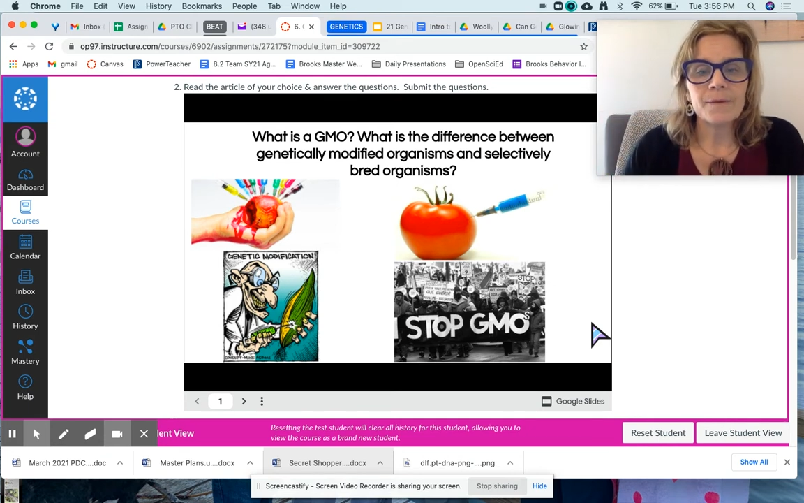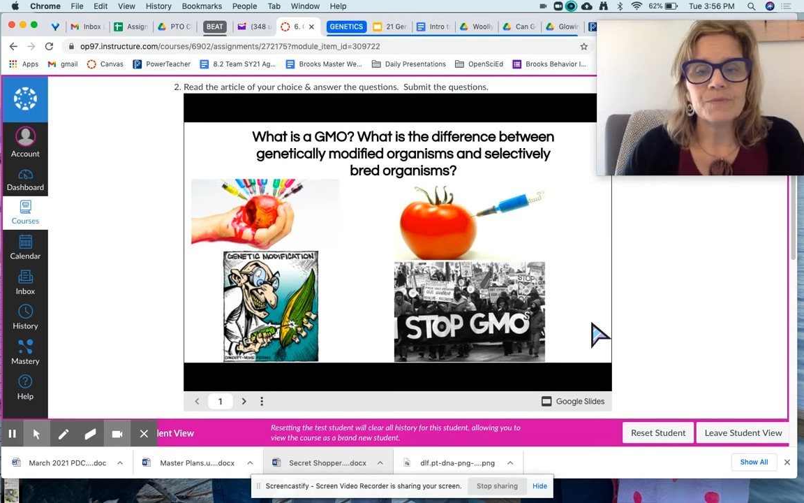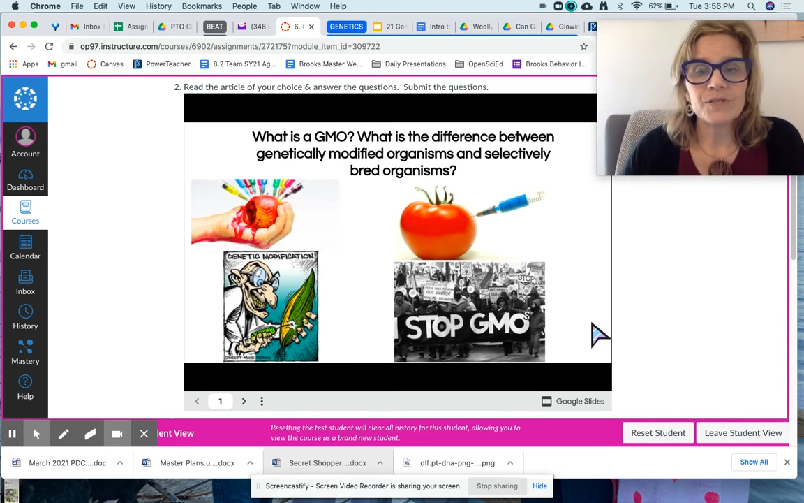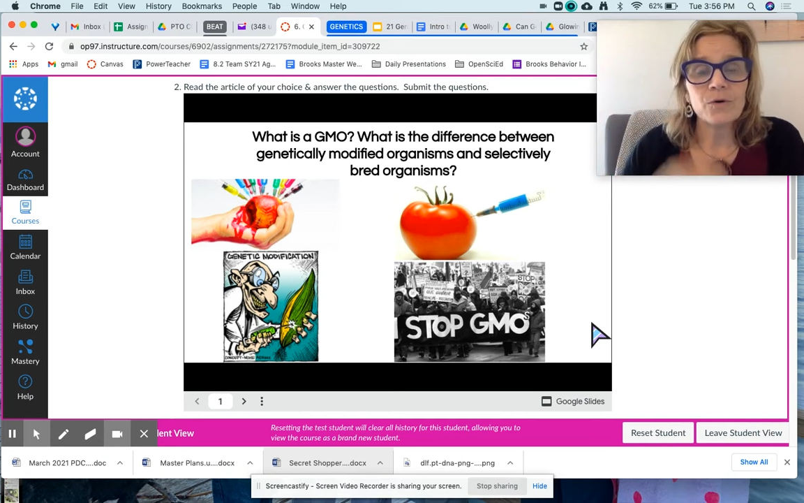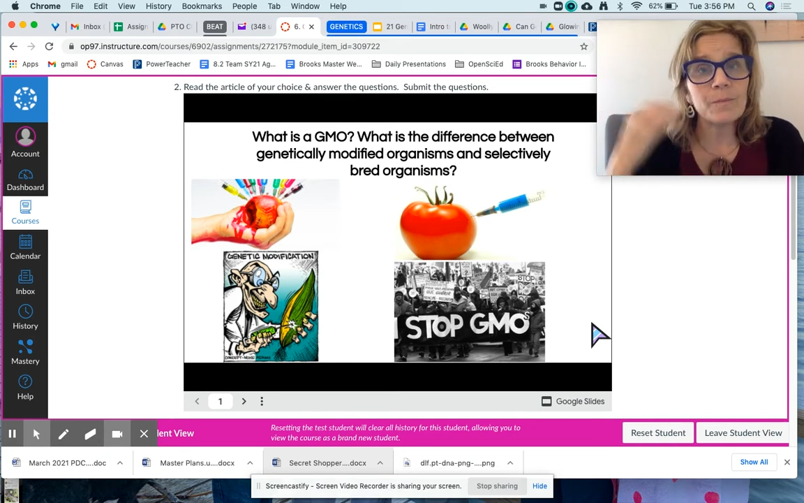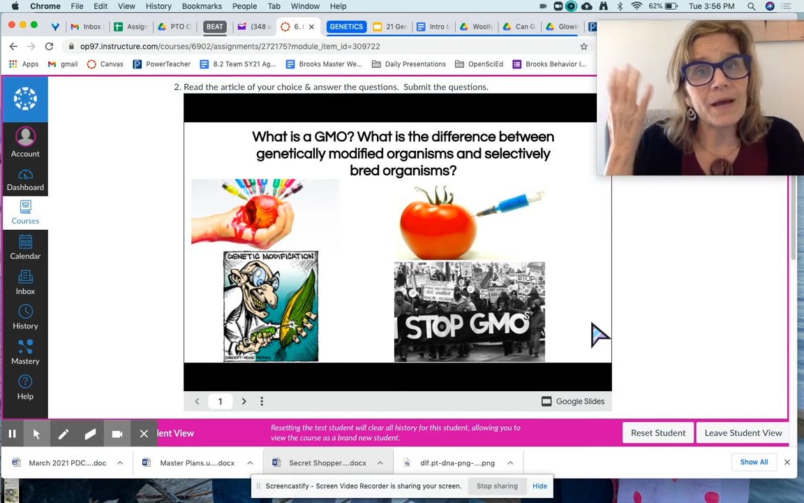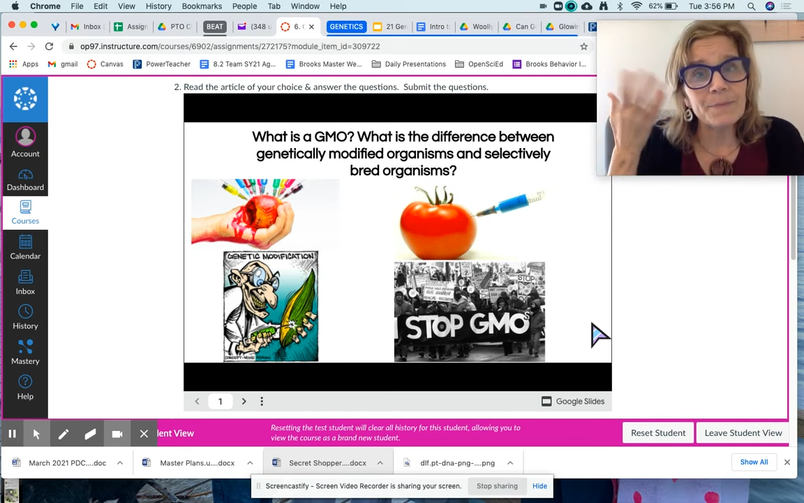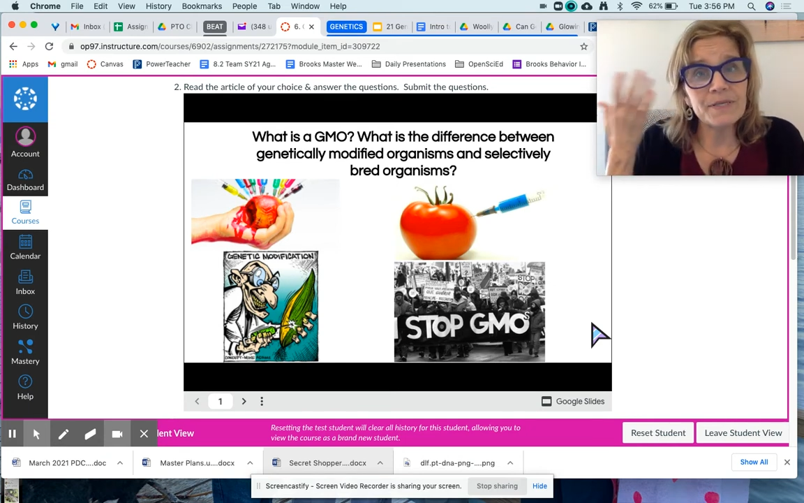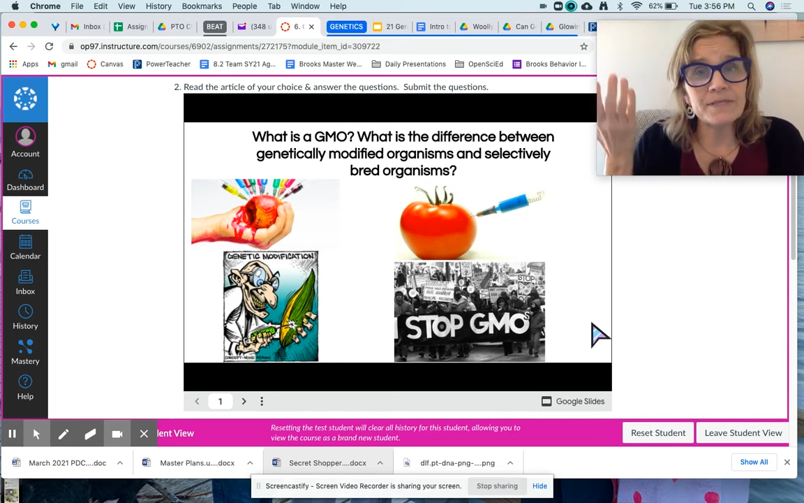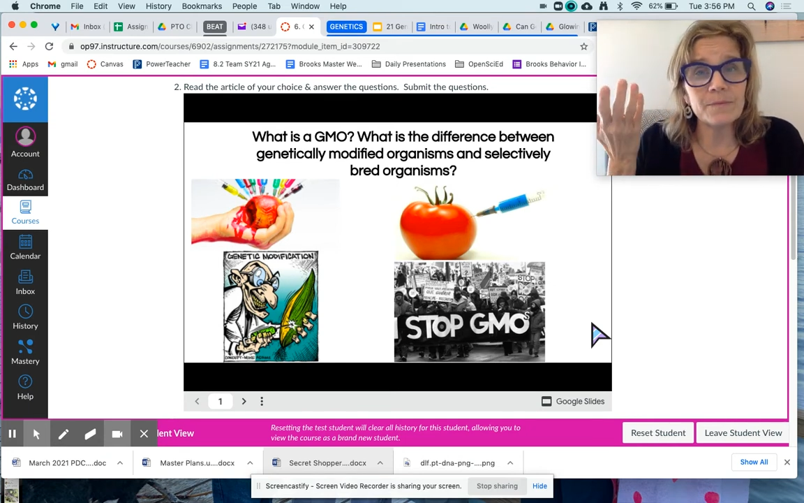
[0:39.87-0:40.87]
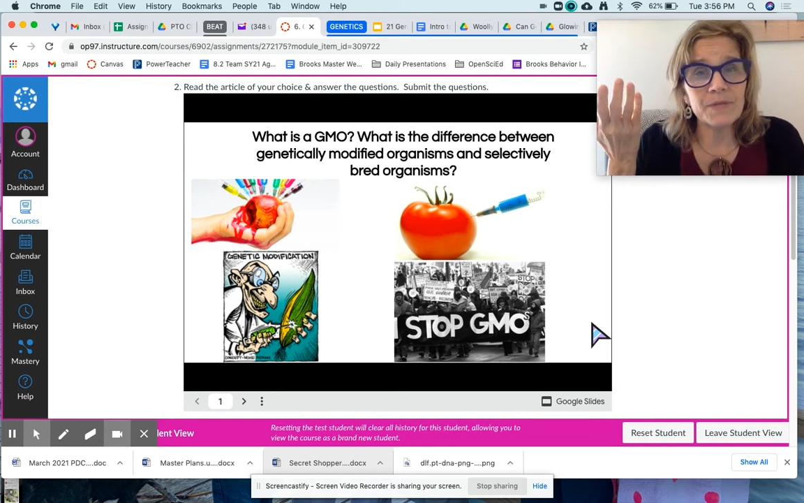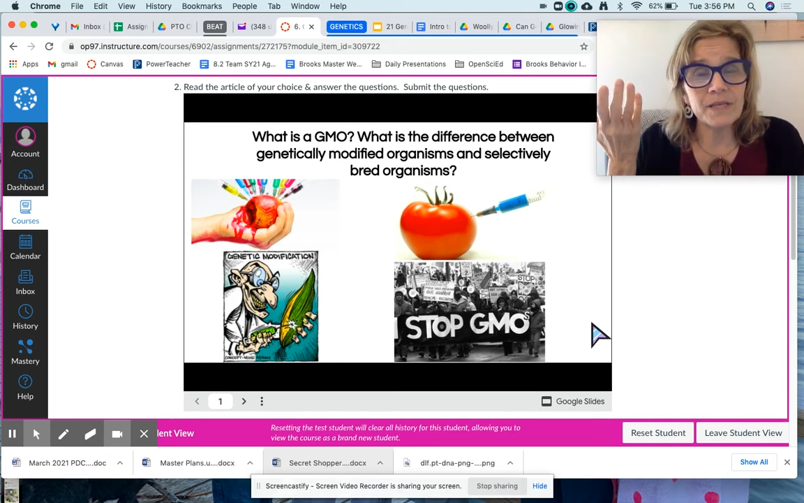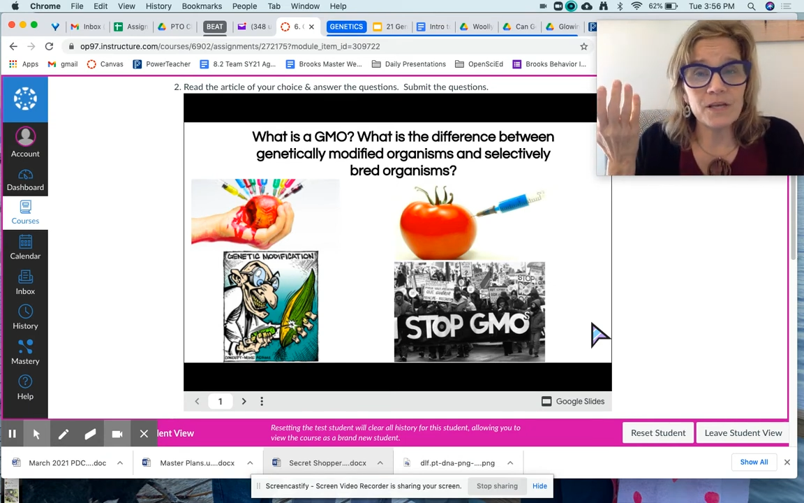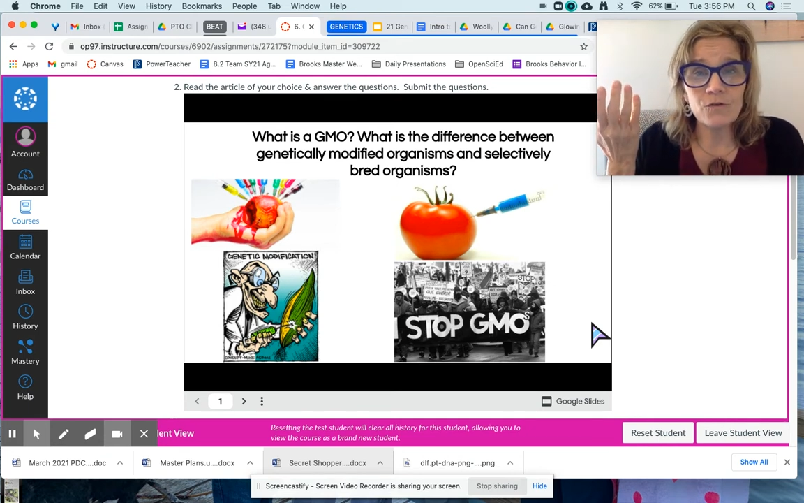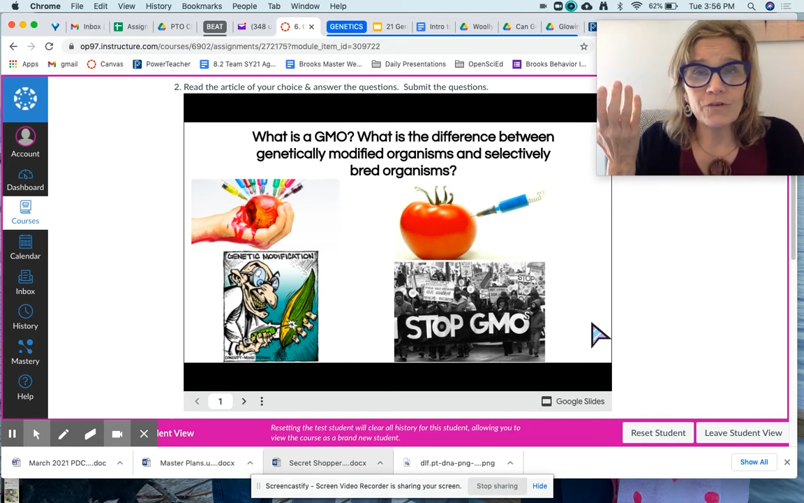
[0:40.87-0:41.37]
So it might be something
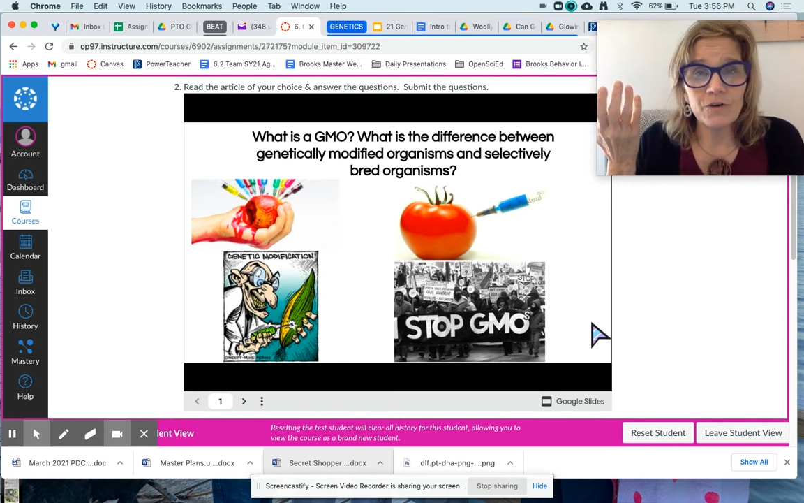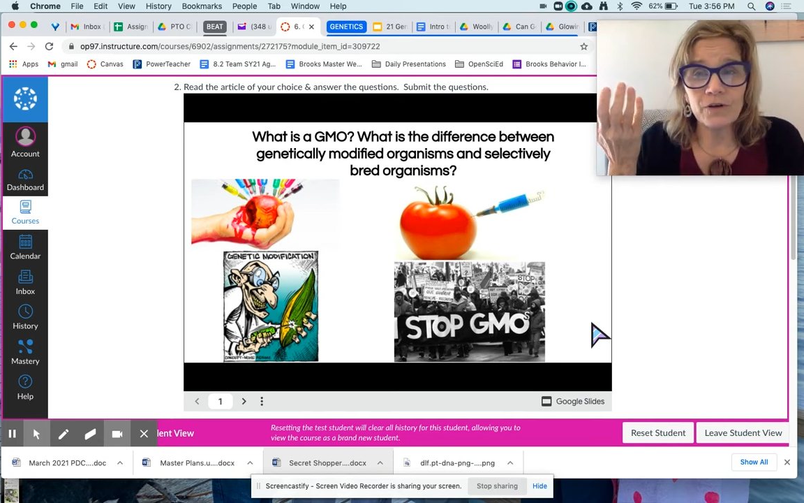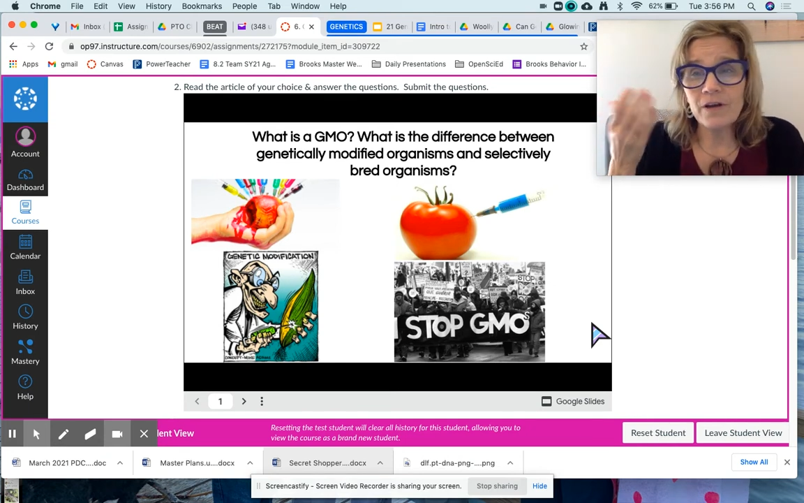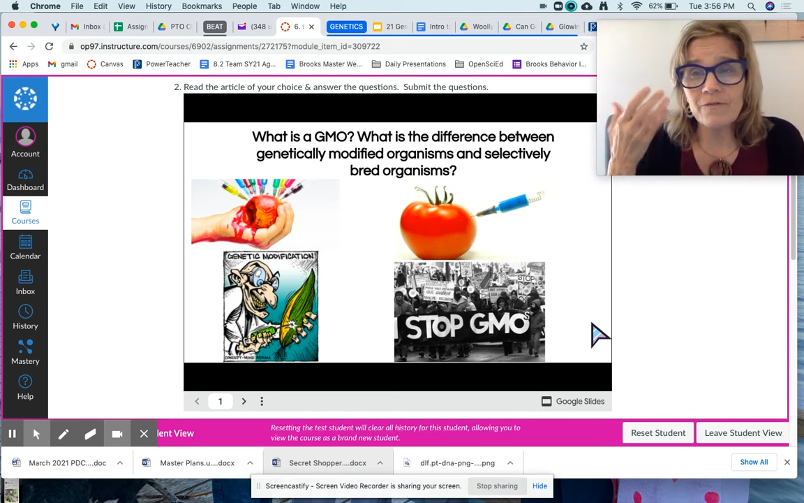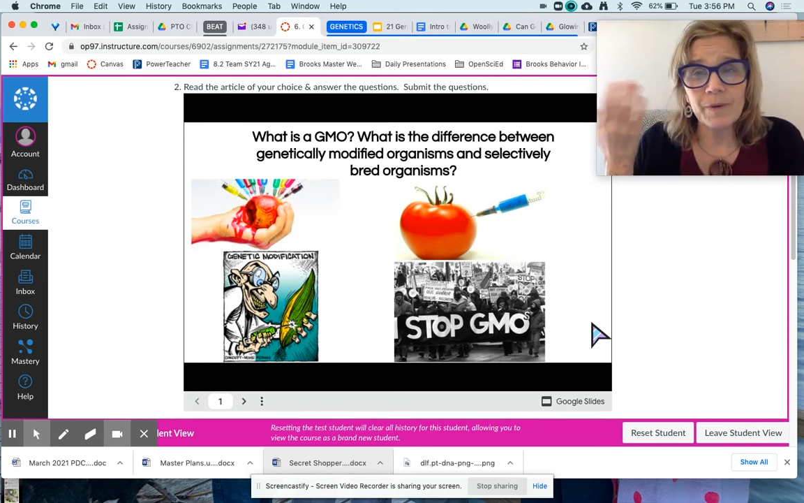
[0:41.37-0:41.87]
that you've heard of,